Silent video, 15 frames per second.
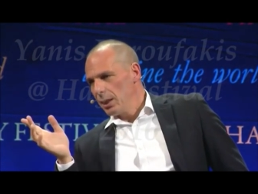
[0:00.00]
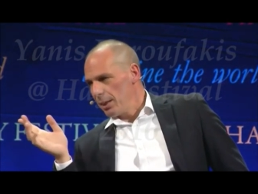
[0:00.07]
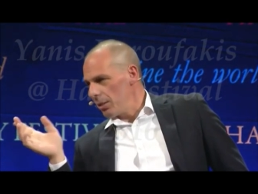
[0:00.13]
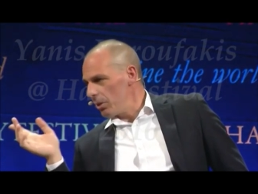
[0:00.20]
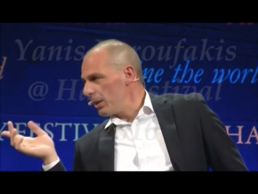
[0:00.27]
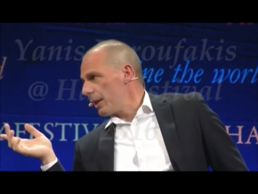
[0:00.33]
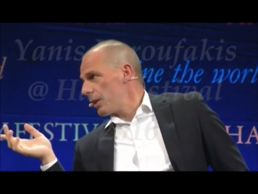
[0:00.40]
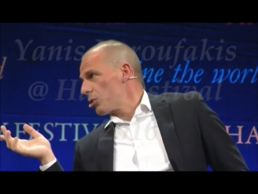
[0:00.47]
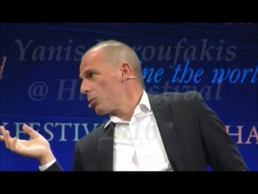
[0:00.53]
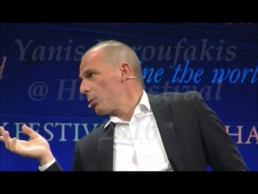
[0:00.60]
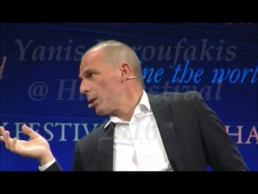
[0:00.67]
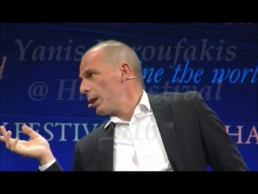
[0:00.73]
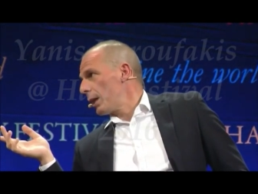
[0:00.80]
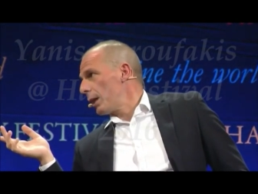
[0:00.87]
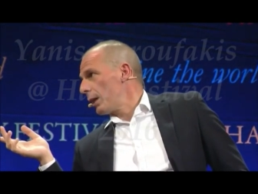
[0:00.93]
And the only reason
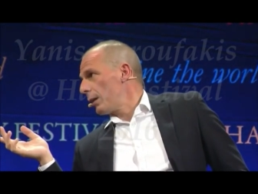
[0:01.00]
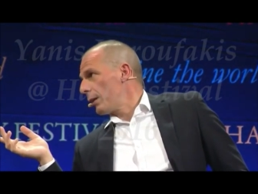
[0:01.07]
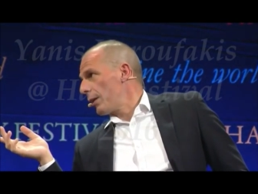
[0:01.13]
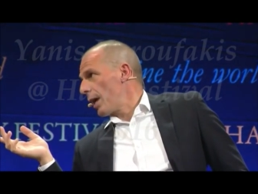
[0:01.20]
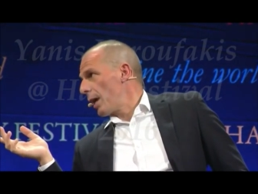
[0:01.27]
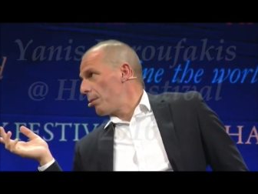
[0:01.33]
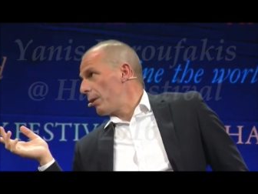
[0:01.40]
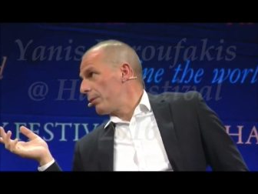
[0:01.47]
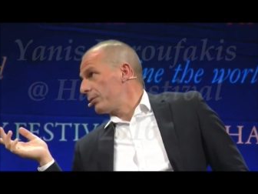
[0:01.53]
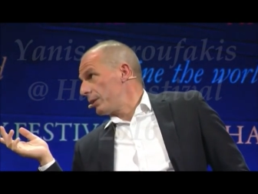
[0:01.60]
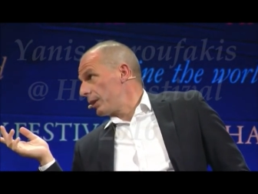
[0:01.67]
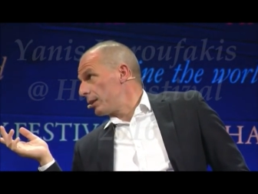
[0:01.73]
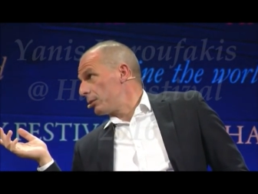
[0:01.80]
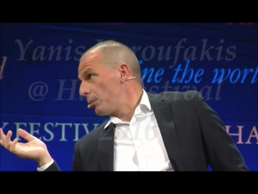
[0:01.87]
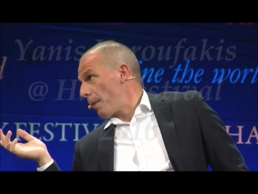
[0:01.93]
why the IMF
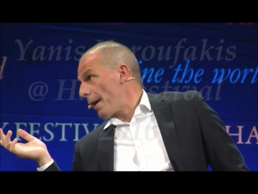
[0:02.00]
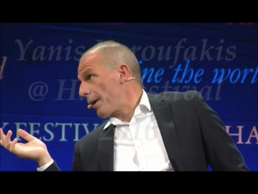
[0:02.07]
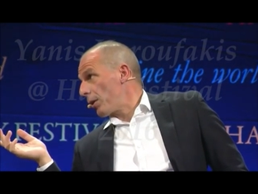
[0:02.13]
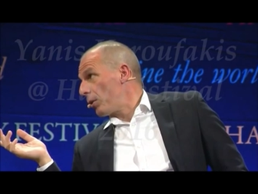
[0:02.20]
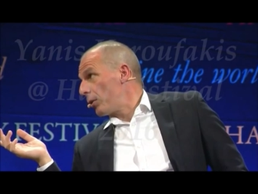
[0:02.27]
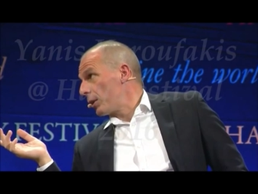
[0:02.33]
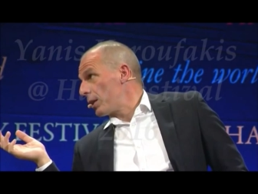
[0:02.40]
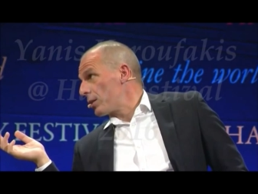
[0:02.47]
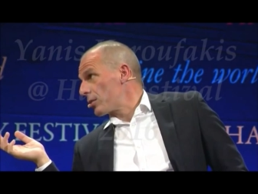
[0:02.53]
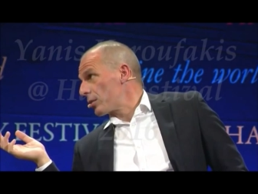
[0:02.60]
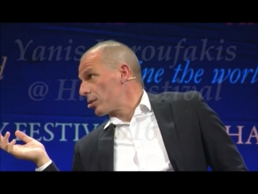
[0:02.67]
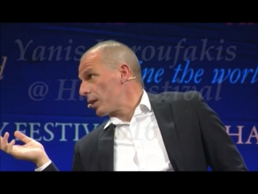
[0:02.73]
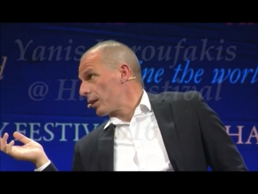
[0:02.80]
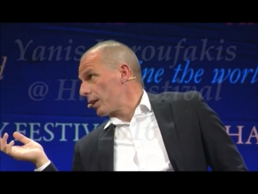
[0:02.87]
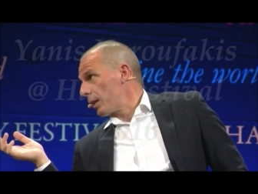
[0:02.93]
turned back on
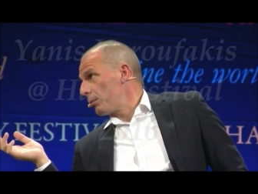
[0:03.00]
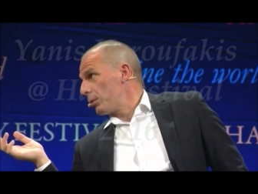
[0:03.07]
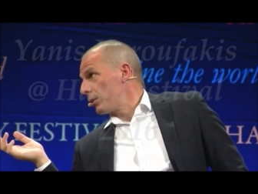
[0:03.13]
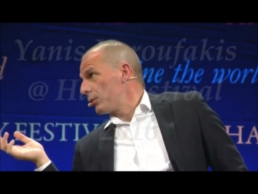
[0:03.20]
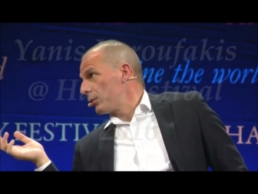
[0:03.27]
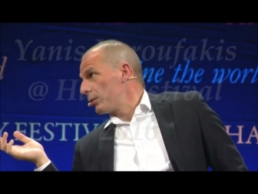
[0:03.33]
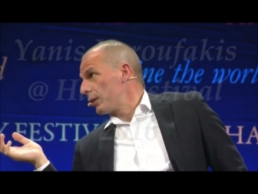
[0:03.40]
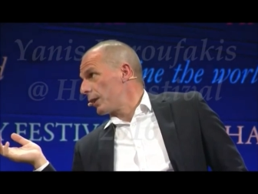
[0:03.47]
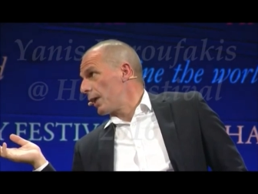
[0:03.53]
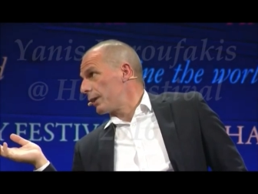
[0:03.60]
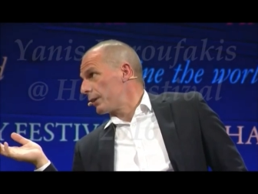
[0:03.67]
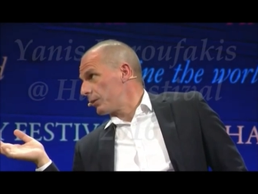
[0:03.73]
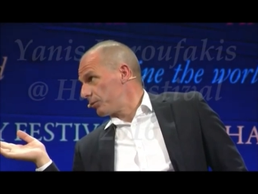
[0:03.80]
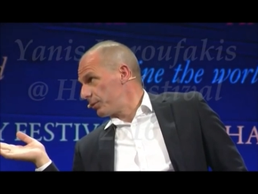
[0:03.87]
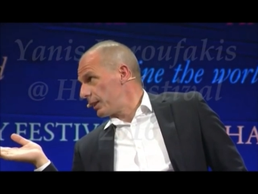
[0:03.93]
its agreement
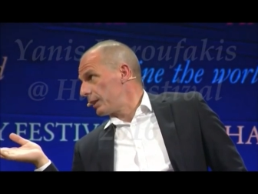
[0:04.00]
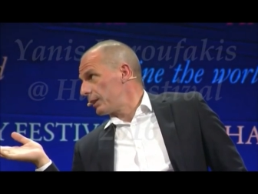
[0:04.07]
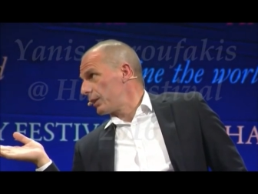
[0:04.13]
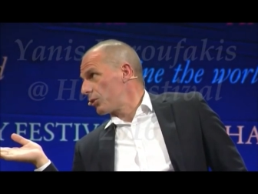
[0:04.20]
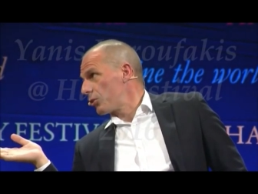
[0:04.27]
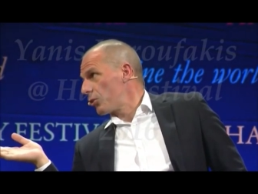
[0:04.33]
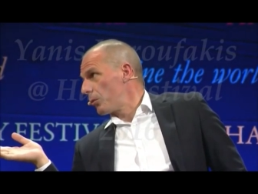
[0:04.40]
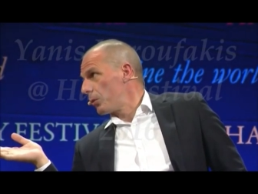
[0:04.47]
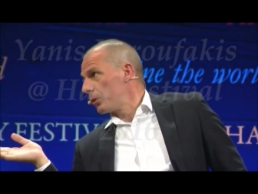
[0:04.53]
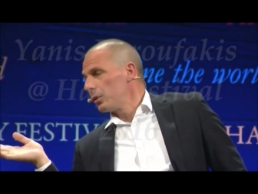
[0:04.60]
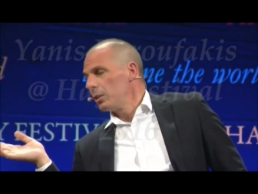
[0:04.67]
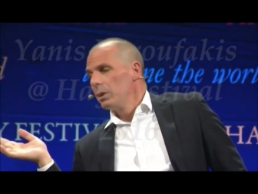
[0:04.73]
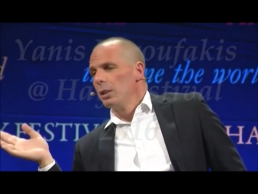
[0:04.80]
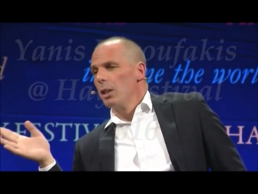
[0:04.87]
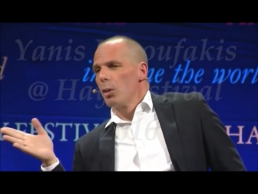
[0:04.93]
regarding VAT and so
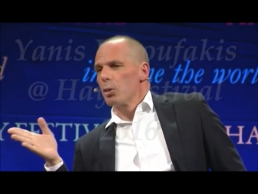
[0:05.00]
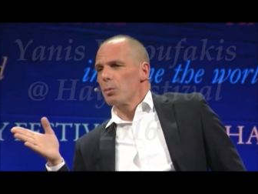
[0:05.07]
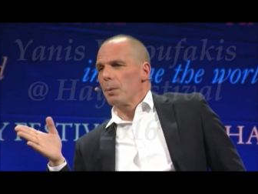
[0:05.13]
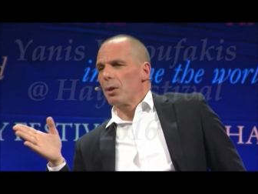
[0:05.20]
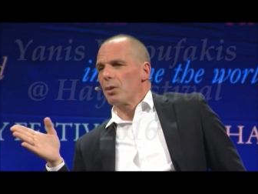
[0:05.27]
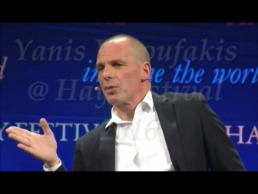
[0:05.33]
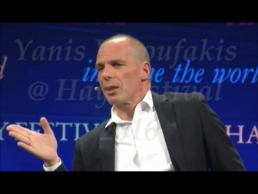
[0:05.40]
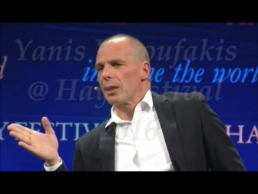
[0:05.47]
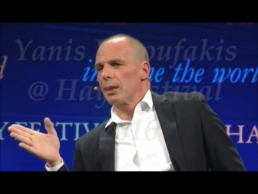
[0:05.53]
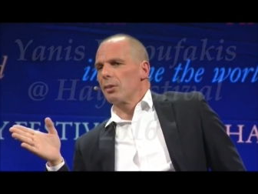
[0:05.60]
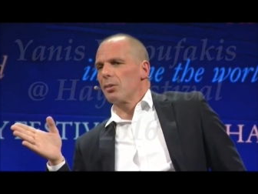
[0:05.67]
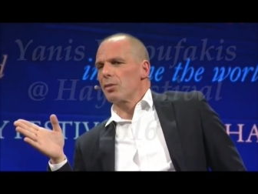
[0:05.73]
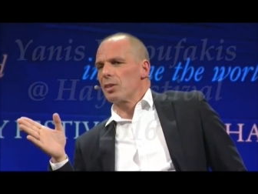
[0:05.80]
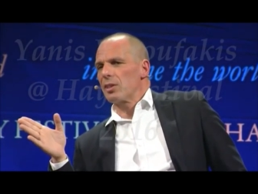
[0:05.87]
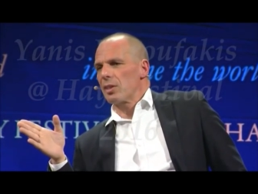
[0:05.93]
on was because the
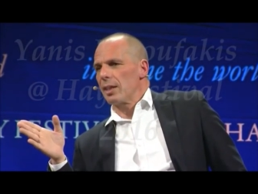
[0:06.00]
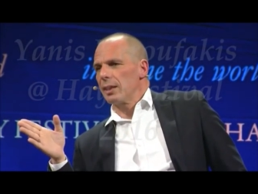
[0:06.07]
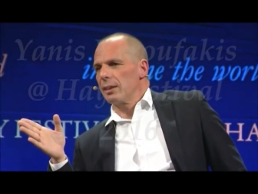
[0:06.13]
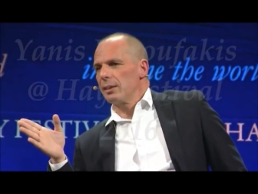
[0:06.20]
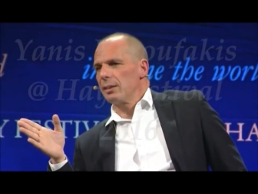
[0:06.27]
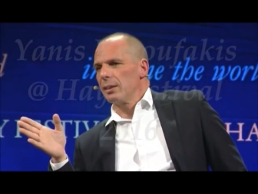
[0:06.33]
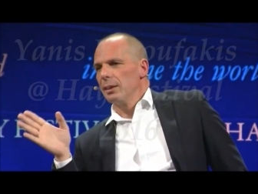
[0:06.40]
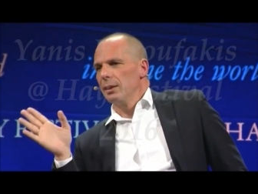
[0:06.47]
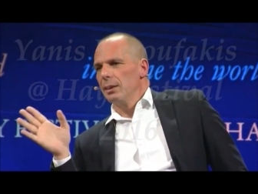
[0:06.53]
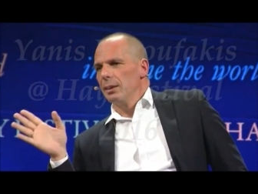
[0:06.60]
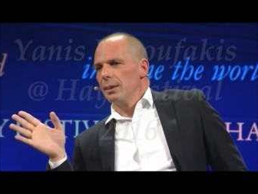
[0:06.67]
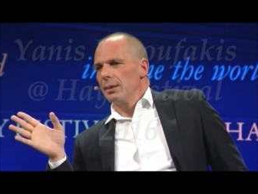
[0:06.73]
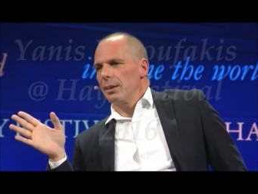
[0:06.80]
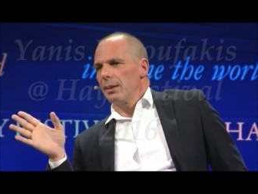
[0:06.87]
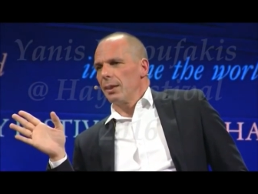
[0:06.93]
creditors decided
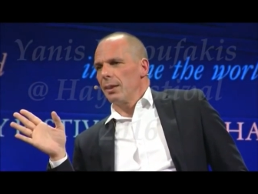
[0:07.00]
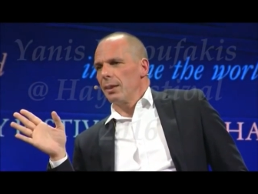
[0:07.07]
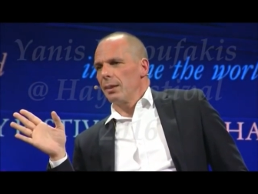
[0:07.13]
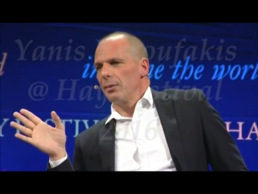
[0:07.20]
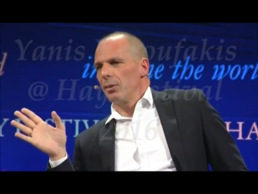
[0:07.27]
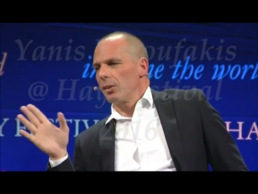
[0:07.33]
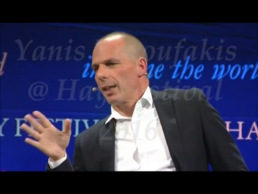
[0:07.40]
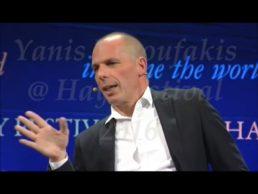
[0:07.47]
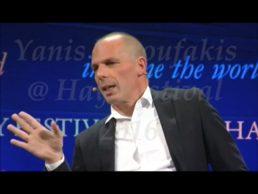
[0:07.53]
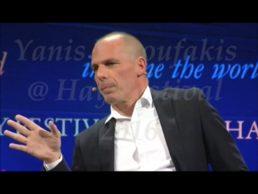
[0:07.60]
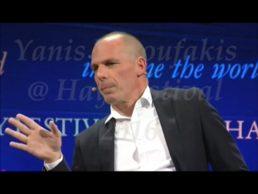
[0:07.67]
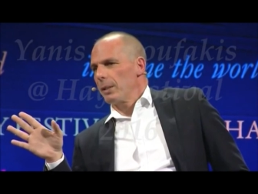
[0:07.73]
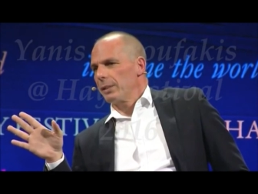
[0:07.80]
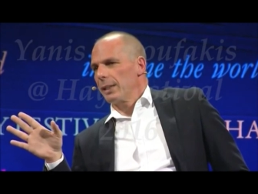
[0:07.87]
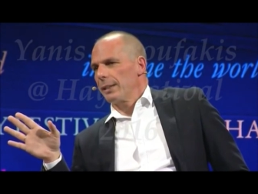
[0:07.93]
that they don't care
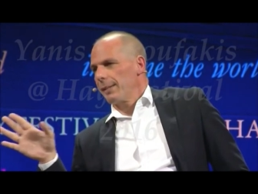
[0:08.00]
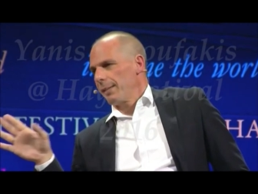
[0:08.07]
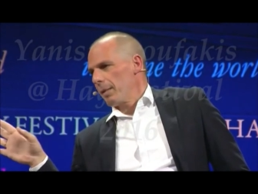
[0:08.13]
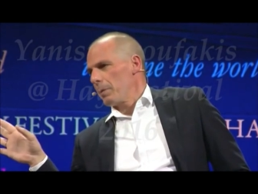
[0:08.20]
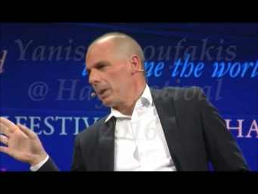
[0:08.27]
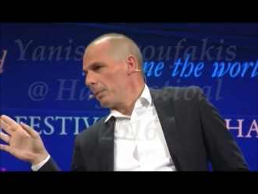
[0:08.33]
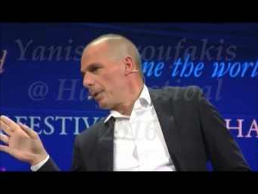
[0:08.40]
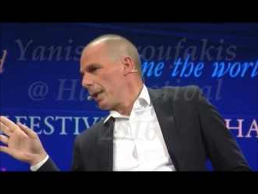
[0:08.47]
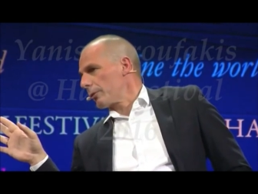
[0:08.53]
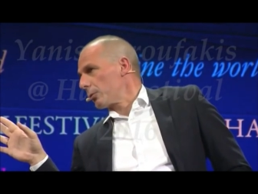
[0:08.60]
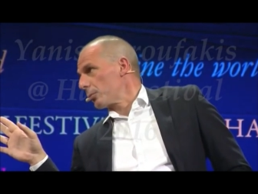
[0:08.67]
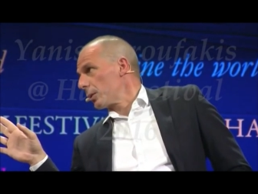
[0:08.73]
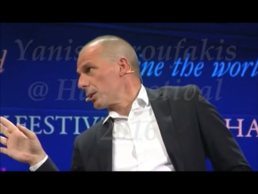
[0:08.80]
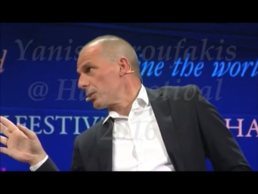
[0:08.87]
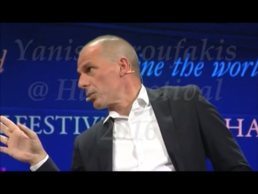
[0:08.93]
about getting their money back
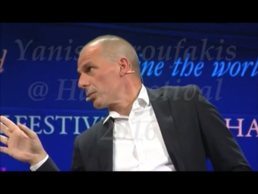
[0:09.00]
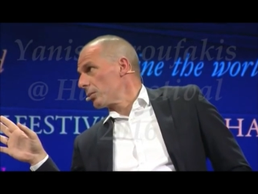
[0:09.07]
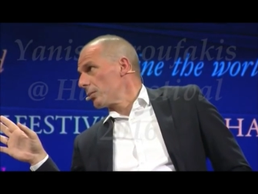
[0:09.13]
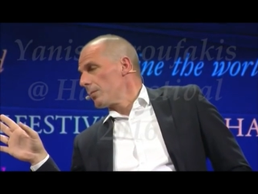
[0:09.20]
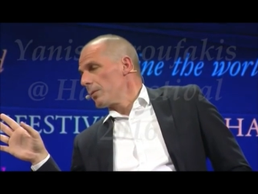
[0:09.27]
from Greece.